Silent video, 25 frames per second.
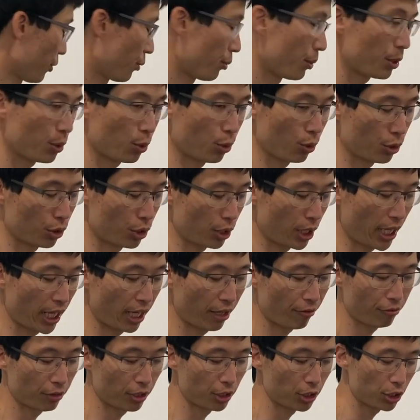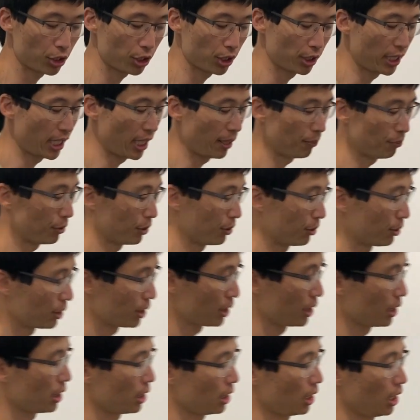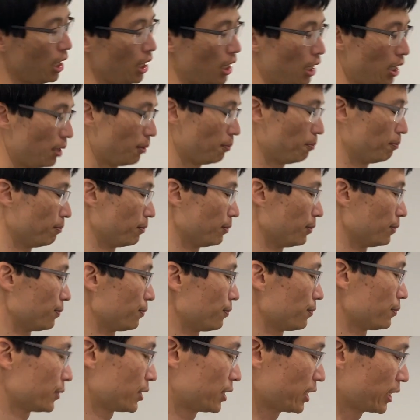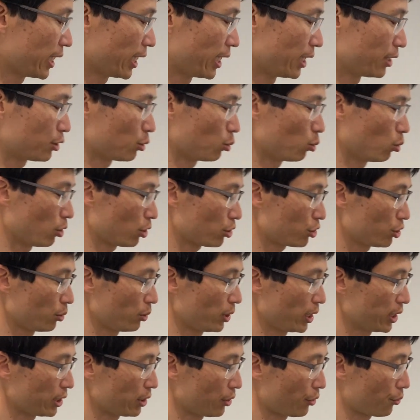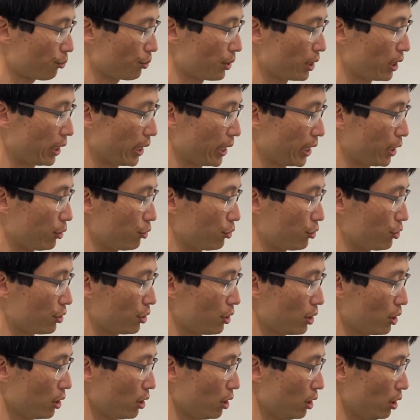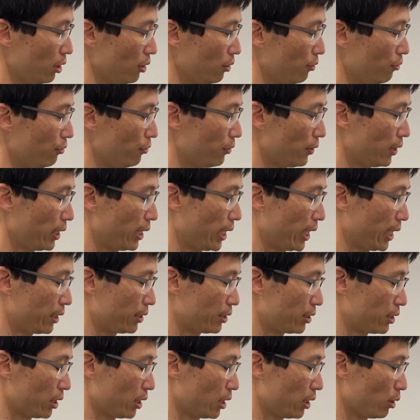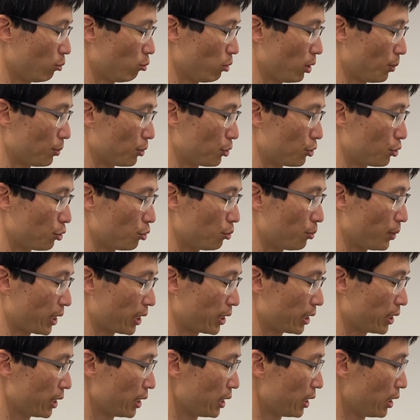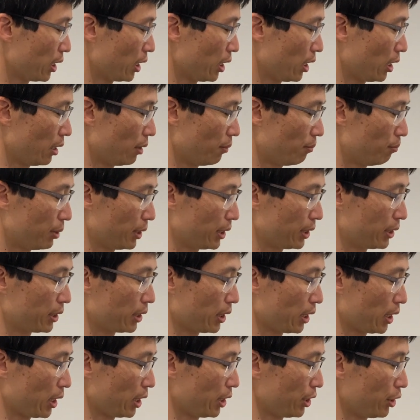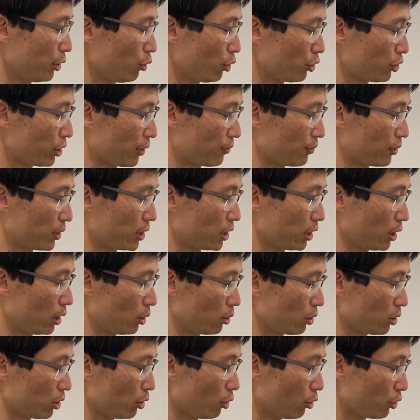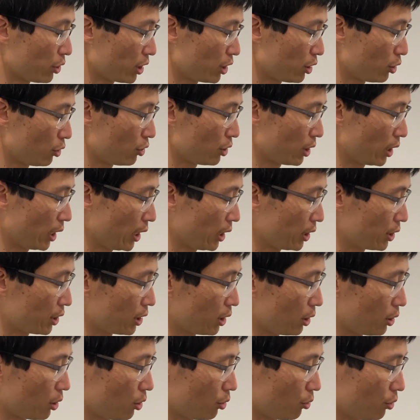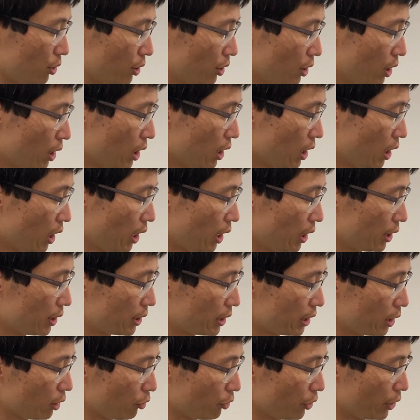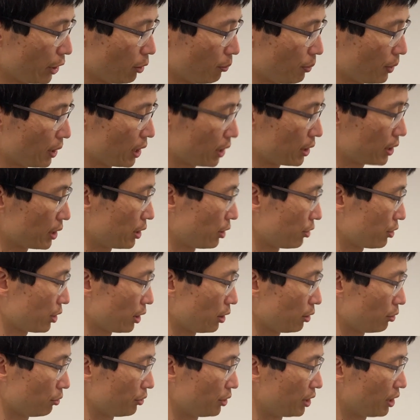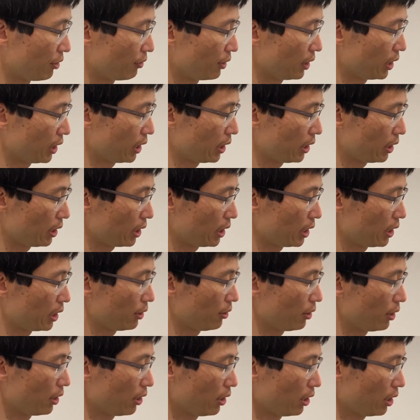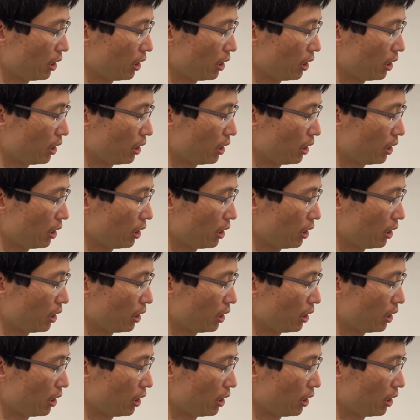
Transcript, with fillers: 3/4 to 1/2 inch adapter to get it to work. So there's 3 layers of that rubber tubing. But you also have to use a silicone sealer here because there's a little divot in the